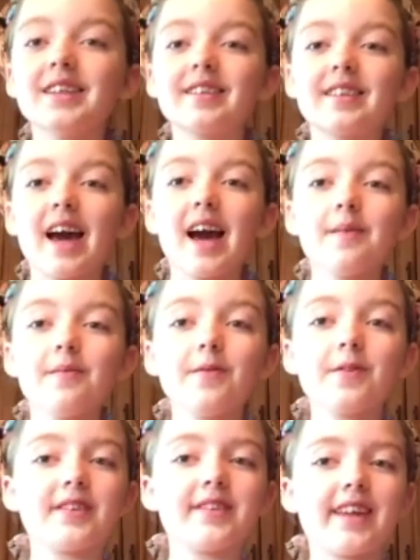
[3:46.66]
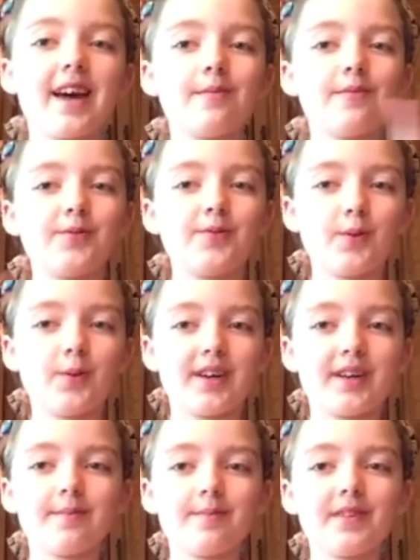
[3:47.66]
Time for step 4.
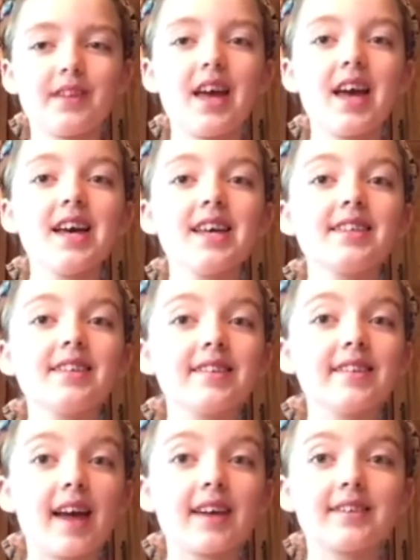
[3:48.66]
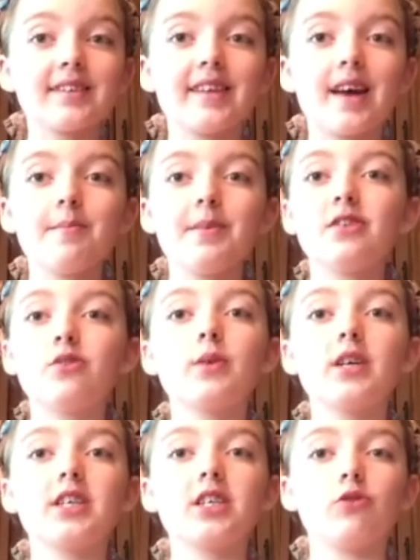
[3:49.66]
This next step is
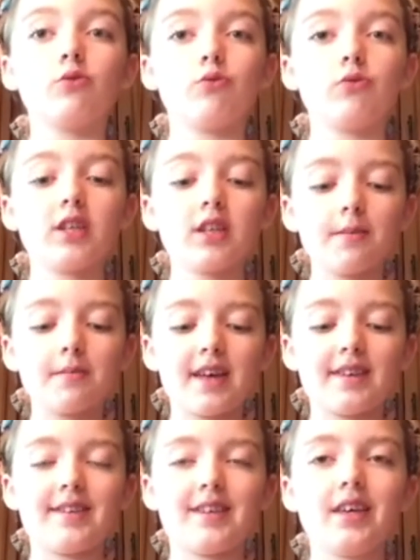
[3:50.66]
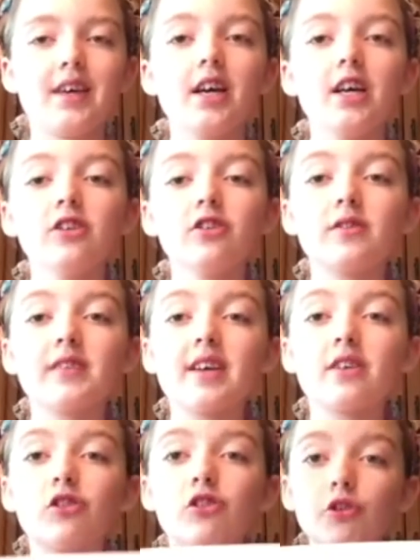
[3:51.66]
where it gets really messy. So
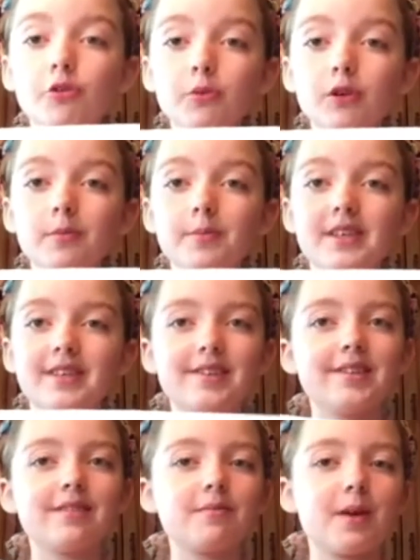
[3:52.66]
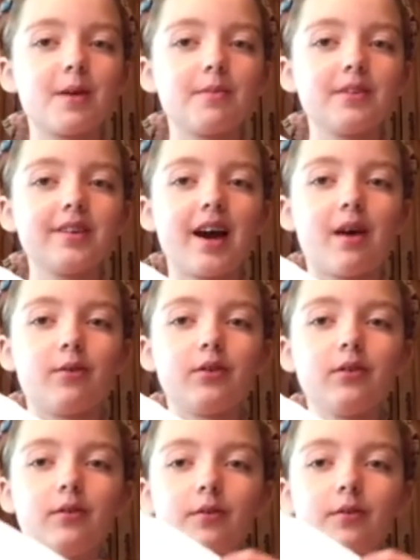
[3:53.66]
take 2 more pieces of paper towel,